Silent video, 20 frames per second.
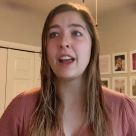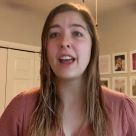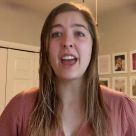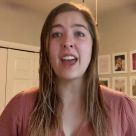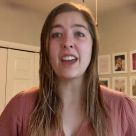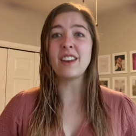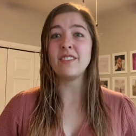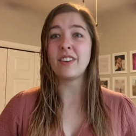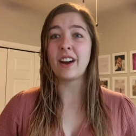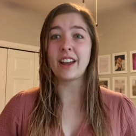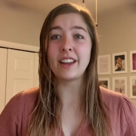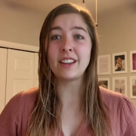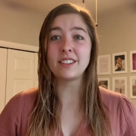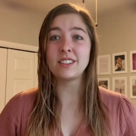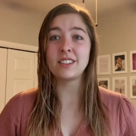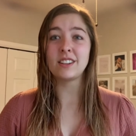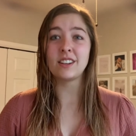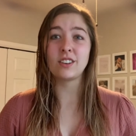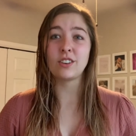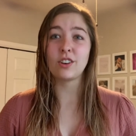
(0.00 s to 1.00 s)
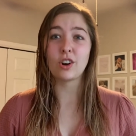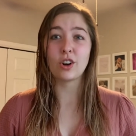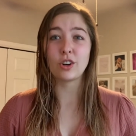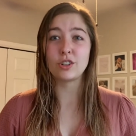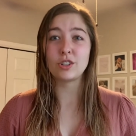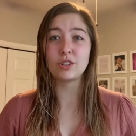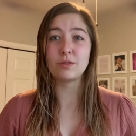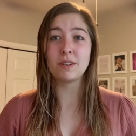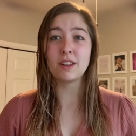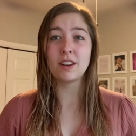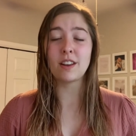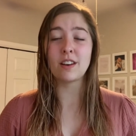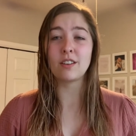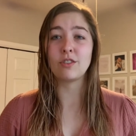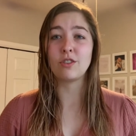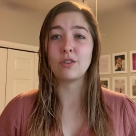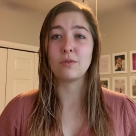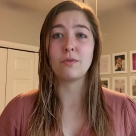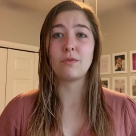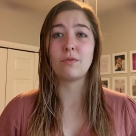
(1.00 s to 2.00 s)
advice and encouragement and a
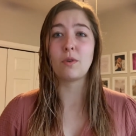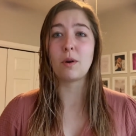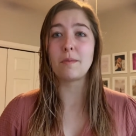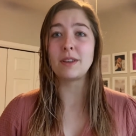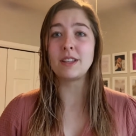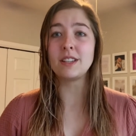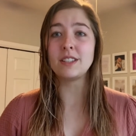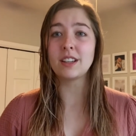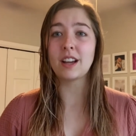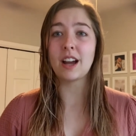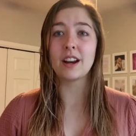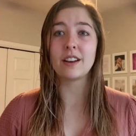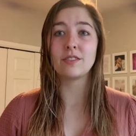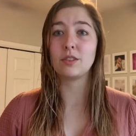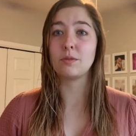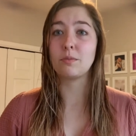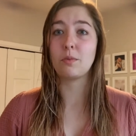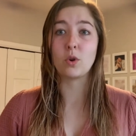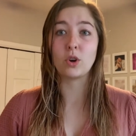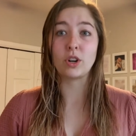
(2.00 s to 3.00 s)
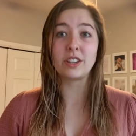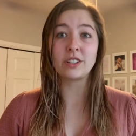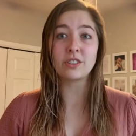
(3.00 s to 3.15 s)
group of women to kind of support each